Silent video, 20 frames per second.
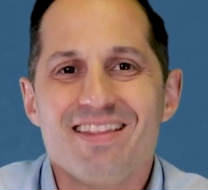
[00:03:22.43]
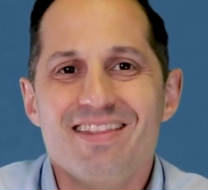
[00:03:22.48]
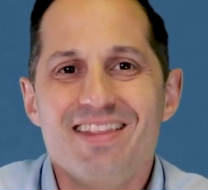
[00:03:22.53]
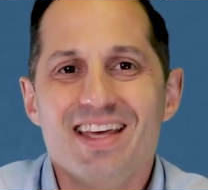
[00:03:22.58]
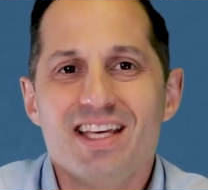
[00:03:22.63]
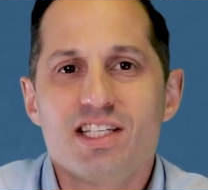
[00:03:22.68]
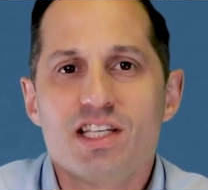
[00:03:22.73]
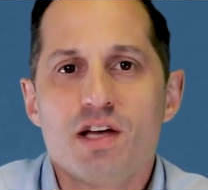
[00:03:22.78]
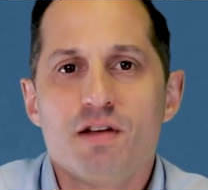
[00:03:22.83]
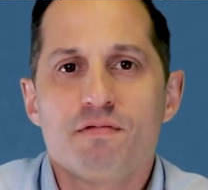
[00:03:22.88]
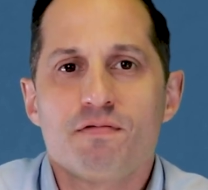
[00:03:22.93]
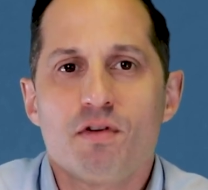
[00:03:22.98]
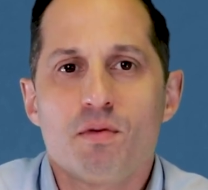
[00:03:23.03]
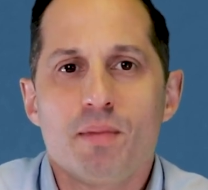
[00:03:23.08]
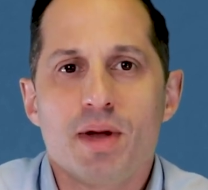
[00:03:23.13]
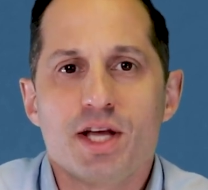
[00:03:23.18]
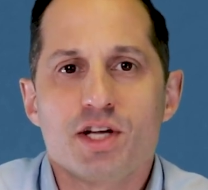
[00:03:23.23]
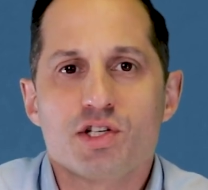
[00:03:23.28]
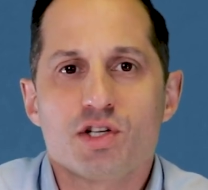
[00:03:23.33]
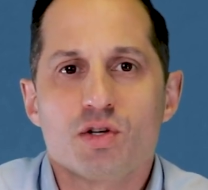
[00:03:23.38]
This
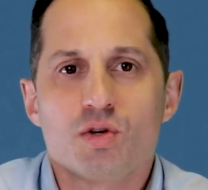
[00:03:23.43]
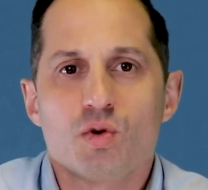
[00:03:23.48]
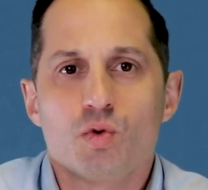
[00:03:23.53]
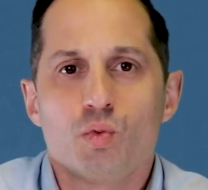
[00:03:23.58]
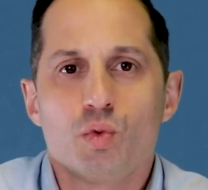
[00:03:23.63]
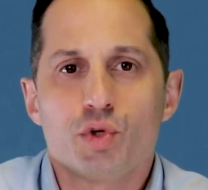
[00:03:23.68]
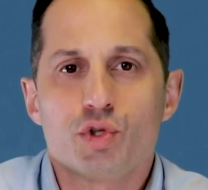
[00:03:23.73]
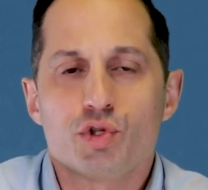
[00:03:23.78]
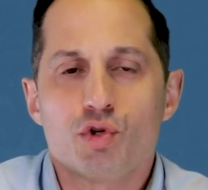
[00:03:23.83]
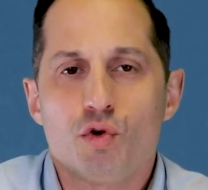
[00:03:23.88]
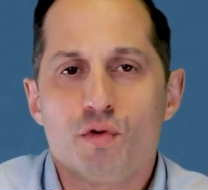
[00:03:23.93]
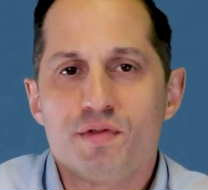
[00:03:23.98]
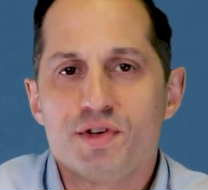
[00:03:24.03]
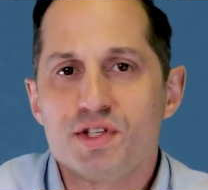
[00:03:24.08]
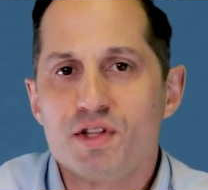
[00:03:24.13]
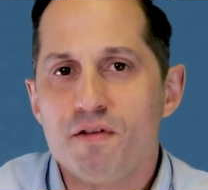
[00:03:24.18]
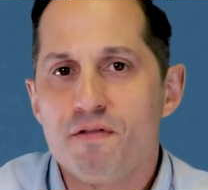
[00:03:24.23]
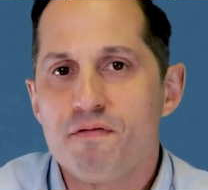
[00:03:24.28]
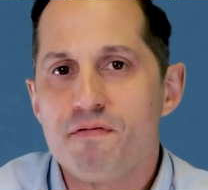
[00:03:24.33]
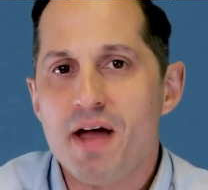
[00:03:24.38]
information will serve
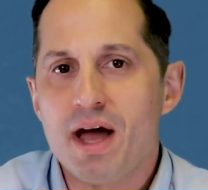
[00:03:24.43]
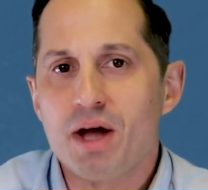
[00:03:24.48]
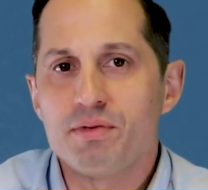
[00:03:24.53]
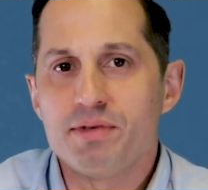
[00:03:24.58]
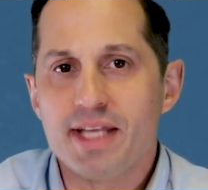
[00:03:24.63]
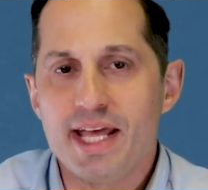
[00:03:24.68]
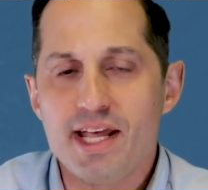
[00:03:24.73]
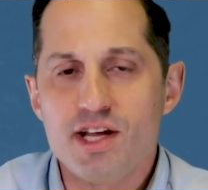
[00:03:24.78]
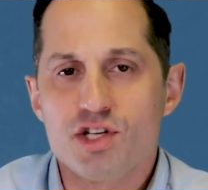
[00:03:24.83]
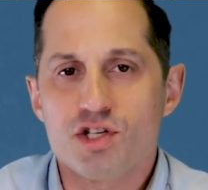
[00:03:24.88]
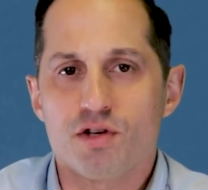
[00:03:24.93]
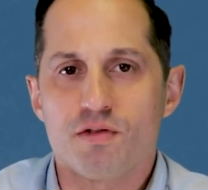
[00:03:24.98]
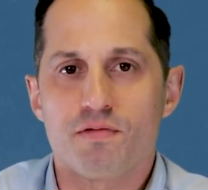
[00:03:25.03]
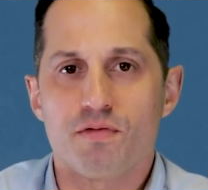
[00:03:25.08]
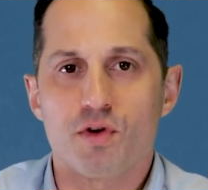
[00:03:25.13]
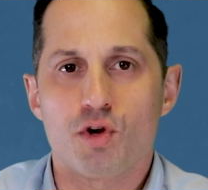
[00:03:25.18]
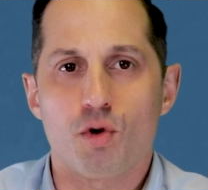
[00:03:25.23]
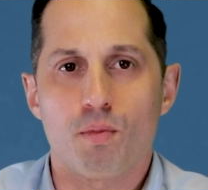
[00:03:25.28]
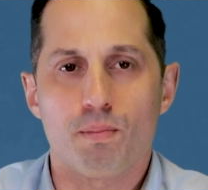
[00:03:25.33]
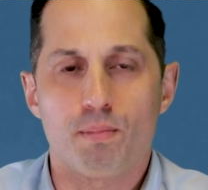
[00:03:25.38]
as the foundation
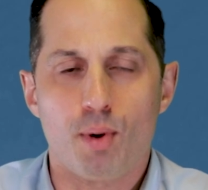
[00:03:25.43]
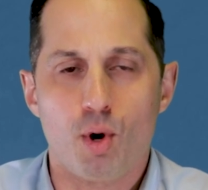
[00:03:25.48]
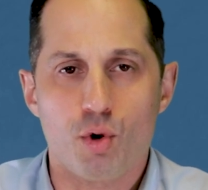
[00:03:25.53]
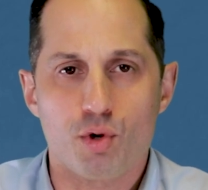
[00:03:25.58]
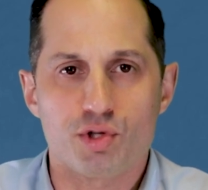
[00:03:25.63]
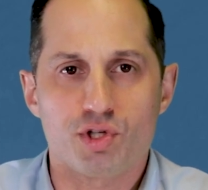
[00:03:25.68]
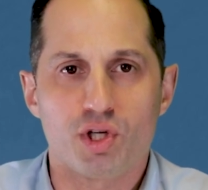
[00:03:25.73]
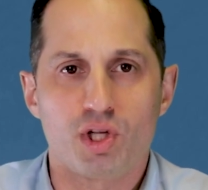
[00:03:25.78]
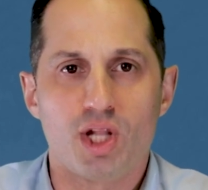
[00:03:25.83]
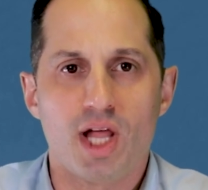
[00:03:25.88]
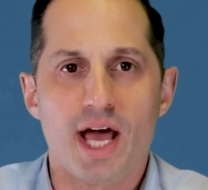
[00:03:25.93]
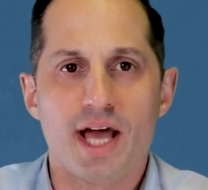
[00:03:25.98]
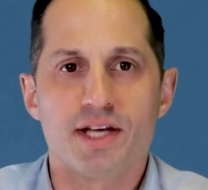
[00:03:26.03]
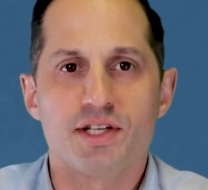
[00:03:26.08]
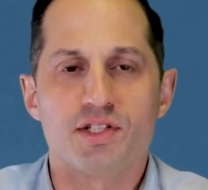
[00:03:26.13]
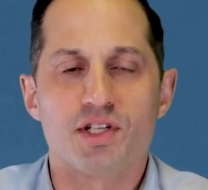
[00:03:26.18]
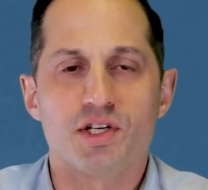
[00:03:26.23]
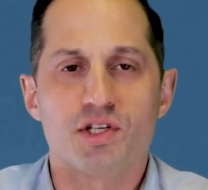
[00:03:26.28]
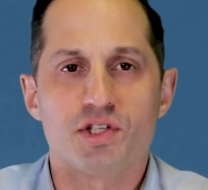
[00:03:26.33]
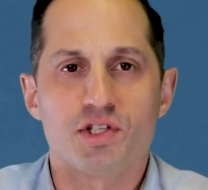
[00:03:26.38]
for your
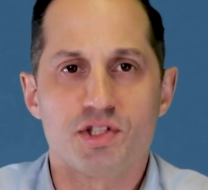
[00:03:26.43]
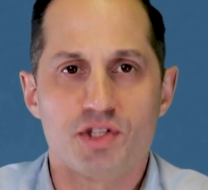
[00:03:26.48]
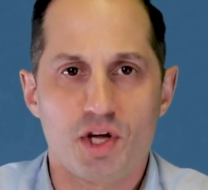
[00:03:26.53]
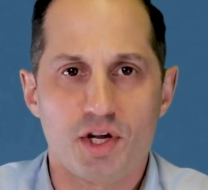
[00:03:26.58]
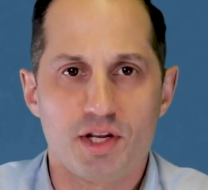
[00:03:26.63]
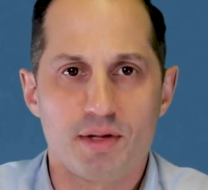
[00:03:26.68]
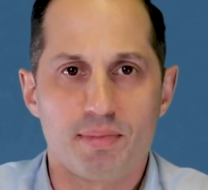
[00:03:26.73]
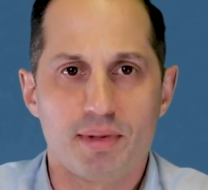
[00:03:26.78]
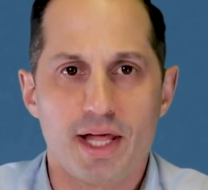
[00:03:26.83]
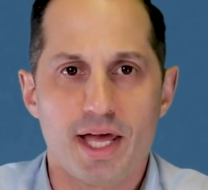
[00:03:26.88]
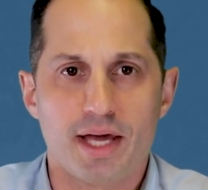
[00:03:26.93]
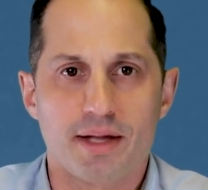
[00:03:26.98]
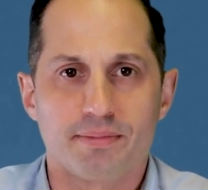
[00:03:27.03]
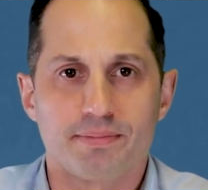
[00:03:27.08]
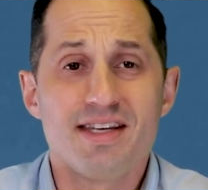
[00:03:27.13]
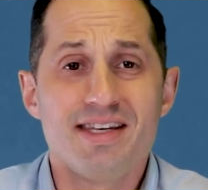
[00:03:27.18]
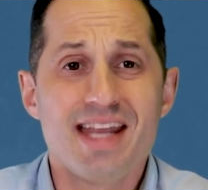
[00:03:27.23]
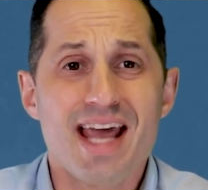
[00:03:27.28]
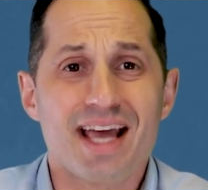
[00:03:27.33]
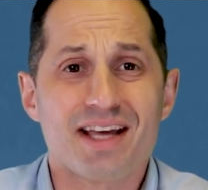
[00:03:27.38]
personalized study plan.
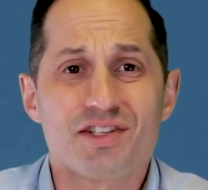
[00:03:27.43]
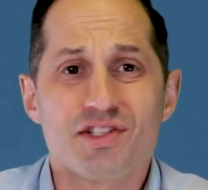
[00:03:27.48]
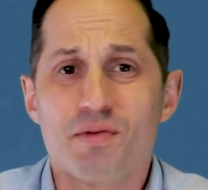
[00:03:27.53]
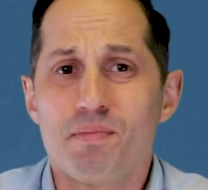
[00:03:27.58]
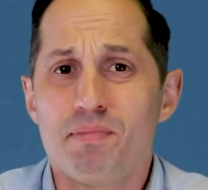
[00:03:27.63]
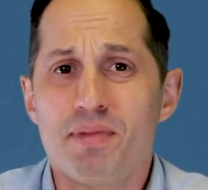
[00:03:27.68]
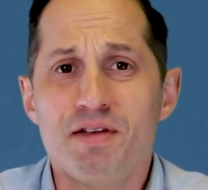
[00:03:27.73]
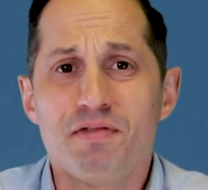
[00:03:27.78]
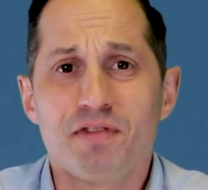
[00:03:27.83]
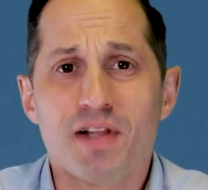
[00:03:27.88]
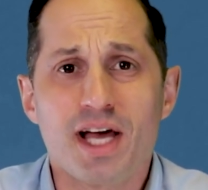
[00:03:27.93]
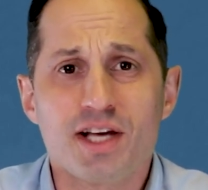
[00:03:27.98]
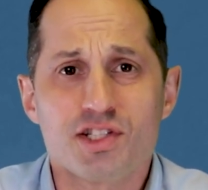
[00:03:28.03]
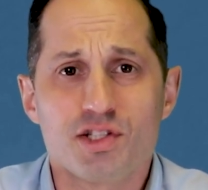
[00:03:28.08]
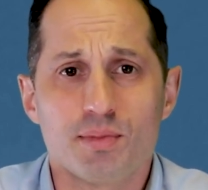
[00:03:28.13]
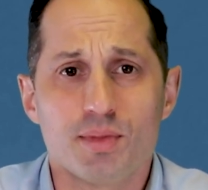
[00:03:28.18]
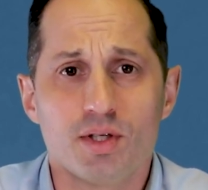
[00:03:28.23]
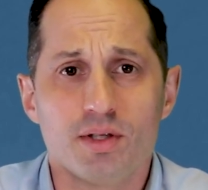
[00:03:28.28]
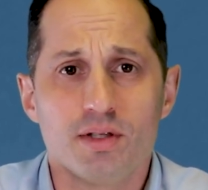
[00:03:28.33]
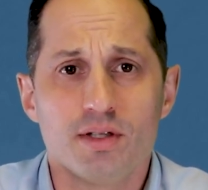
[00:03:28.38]
Next, be
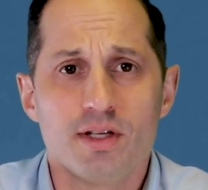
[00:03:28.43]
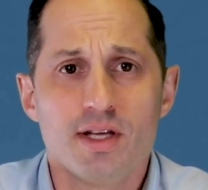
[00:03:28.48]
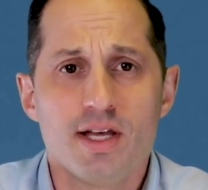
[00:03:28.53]
flexible.